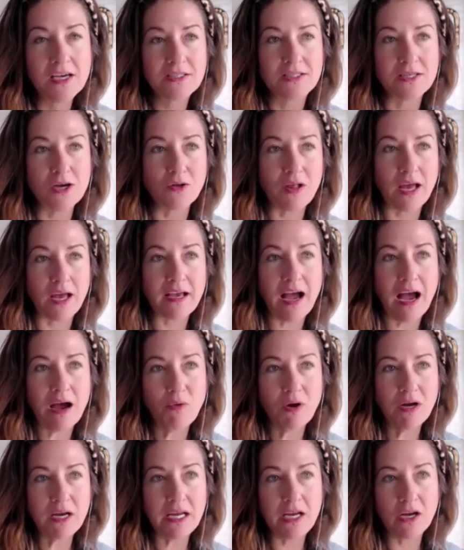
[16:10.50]
So like I
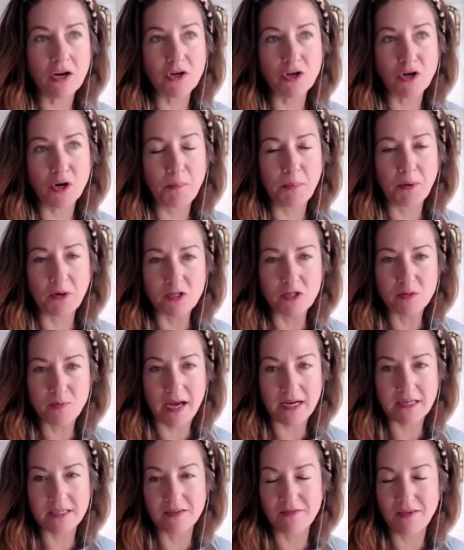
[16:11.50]
want to hear your
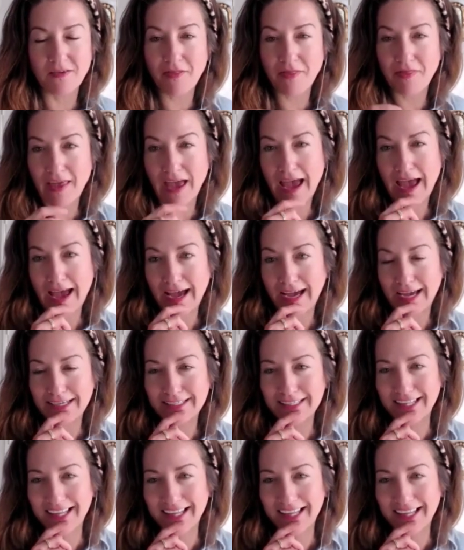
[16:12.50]
perspective on that.